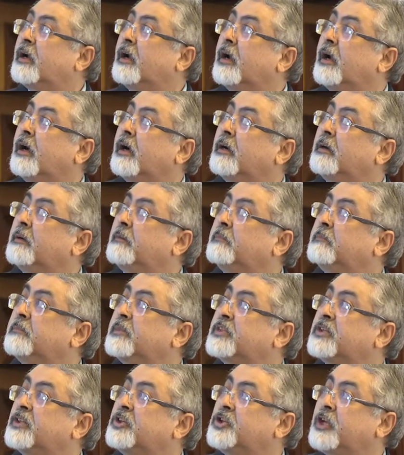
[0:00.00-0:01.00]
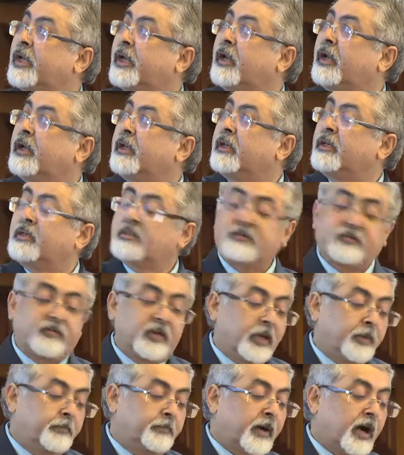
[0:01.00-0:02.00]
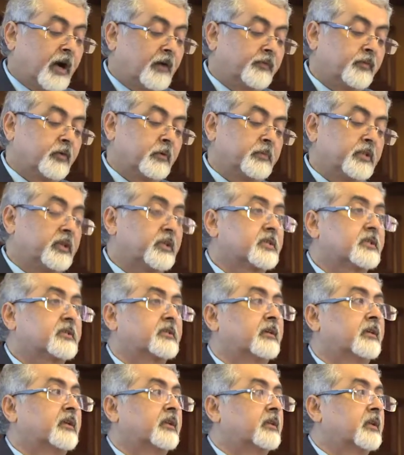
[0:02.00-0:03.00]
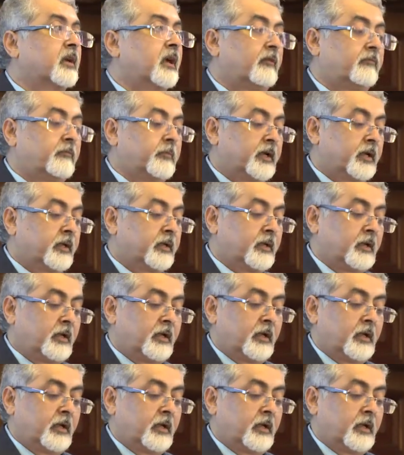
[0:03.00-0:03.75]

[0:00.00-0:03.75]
Mr. Jaitley is a very powerful minister in the government,